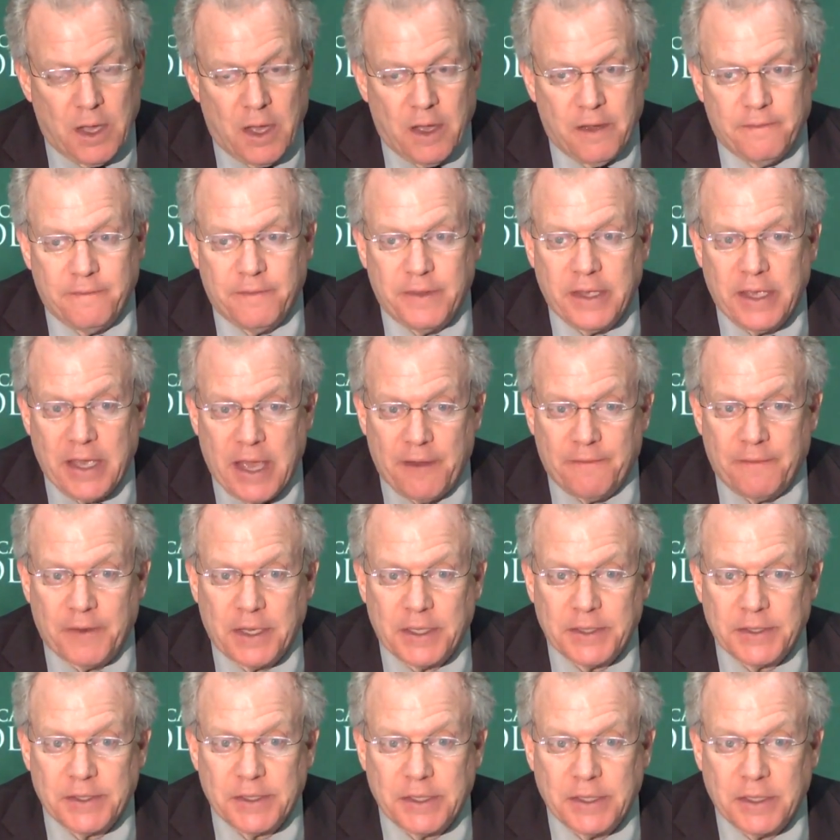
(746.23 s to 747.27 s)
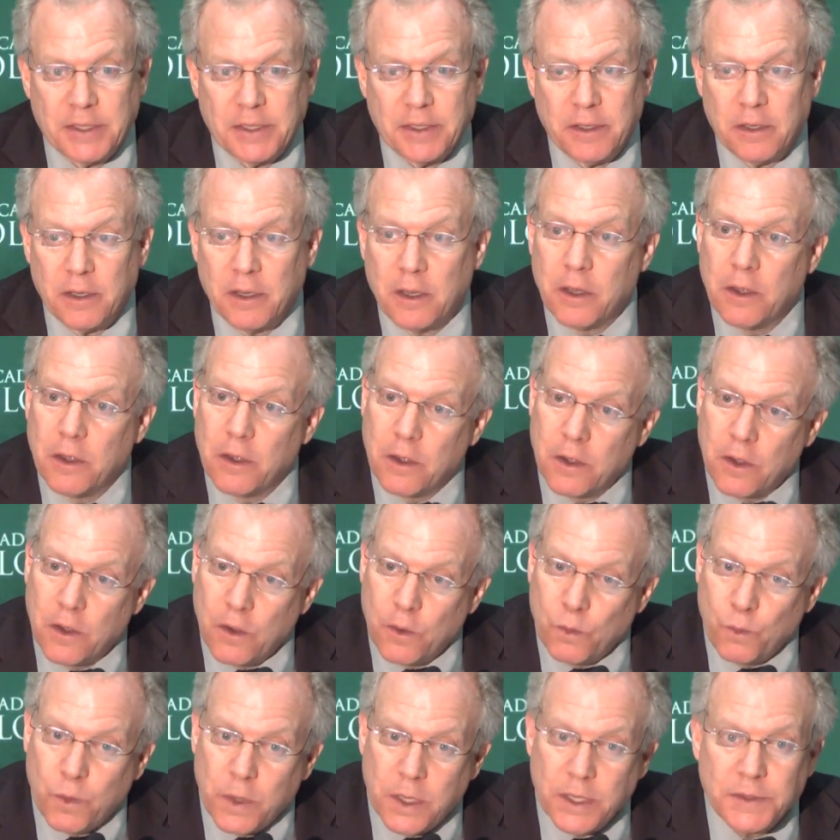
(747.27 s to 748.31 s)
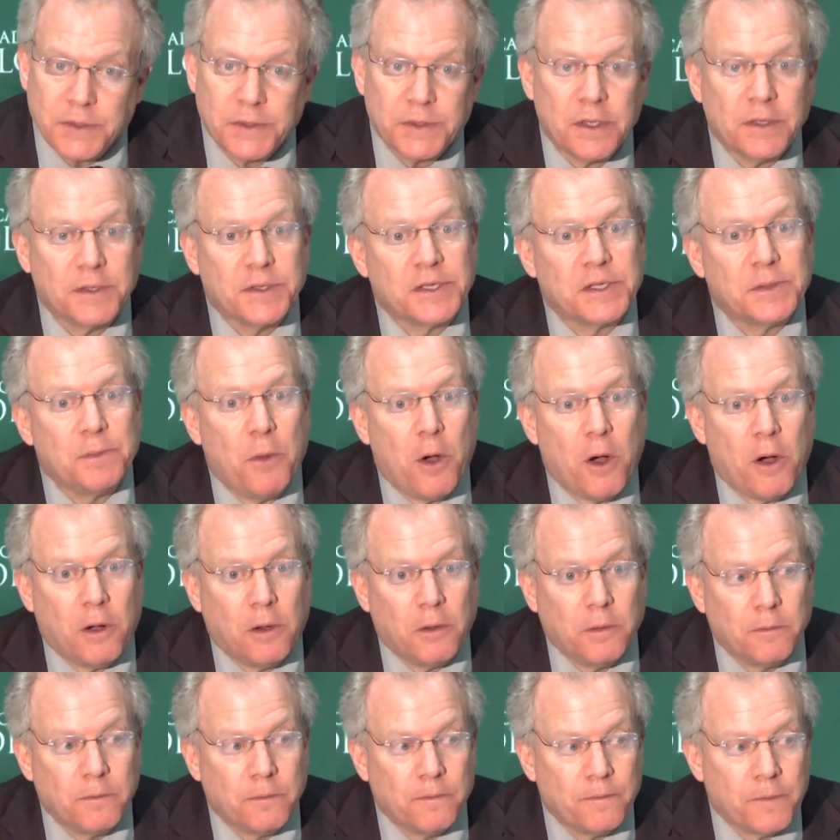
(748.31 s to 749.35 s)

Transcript: of the efficacy was small.